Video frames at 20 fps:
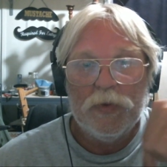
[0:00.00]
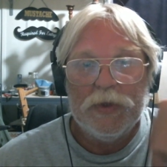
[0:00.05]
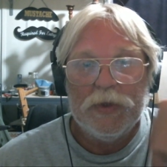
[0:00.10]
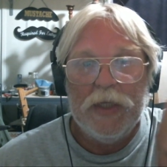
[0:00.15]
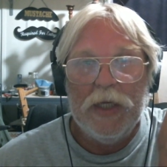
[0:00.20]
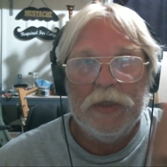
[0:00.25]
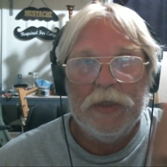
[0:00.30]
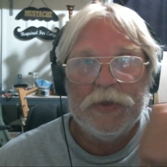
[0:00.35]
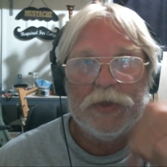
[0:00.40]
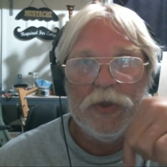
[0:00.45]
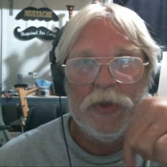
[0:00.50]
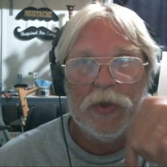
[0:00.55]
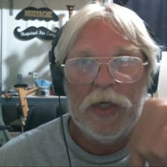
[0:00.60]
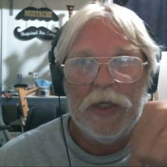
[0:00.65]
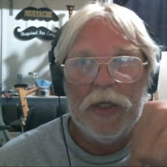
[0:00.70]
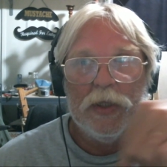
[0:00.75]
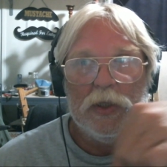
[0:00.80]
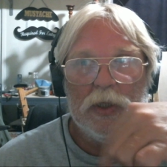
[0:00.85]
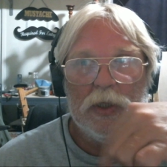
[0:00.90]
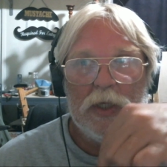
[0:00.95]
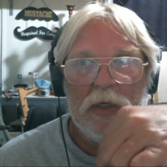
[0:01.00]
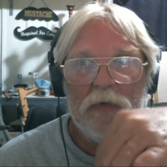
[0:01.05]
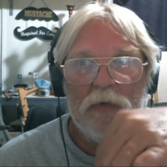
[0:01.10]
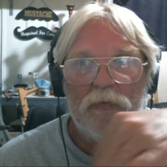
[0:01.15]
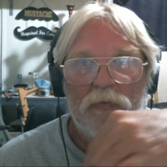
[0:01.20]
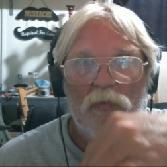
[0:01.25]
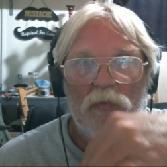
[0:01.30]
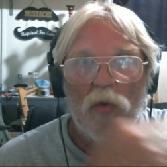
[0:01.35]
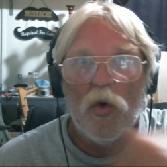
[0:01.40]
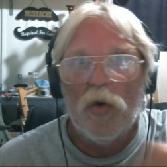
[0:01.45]
tends to kind of
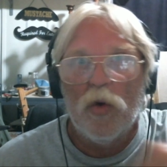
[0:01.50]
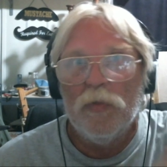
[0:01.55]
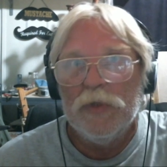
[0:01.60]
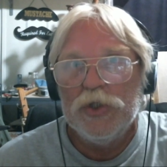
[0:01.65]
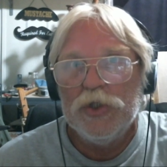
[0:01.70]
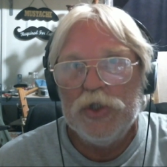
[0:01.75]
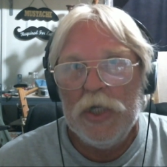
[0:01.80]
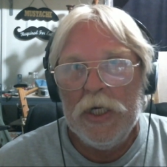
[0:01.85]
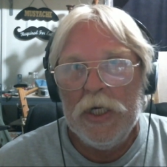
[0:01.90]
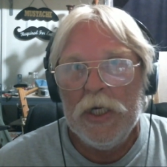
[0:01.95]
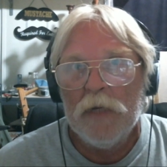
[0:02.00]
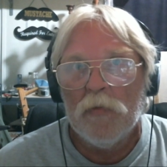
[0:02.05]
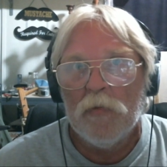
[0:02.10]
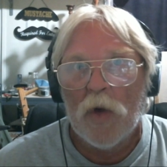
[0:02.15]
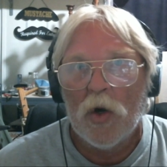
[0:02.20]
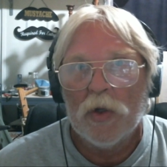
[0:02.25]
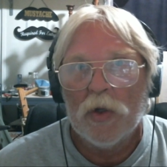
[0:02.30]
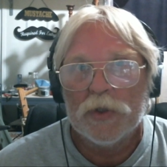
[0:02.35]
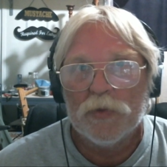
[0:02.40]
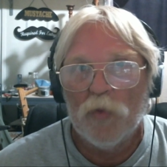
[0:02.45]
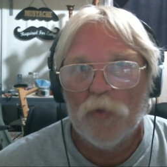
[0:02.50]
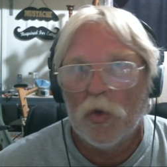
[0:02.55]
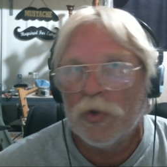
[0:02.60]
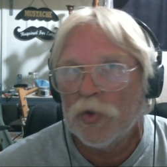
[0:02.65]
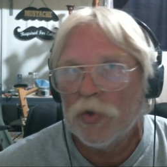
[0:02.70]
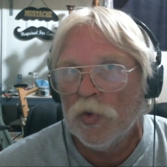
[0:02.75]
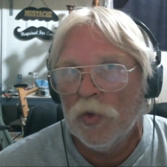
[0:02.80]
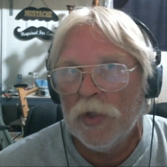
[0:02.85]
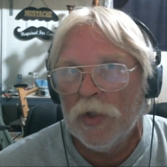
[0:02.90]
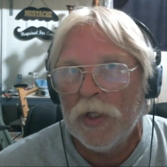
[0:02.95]
leave more machining marks, more
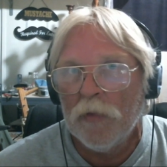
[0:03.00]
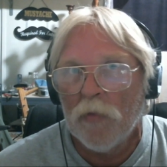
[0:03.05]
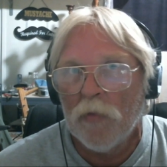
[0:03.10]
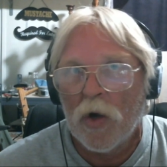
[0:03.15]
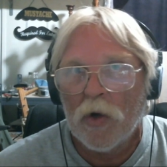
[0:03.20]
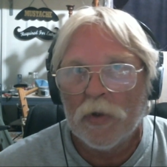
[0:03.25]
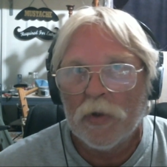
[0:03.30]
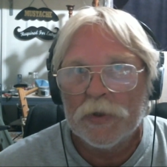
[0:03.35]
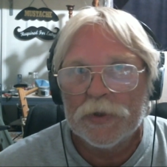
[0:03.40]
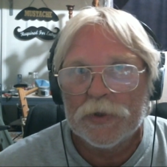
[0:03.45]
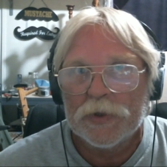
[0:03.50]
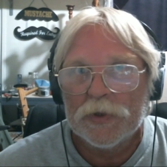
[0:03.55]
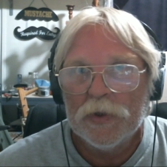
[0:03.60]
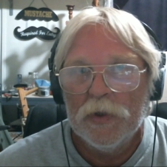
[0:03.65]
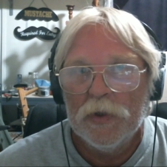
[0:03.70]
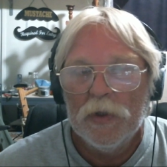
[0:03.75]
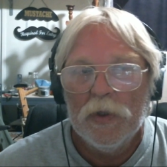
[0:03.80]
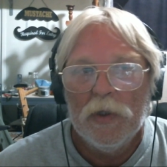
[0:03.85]
tooling marks.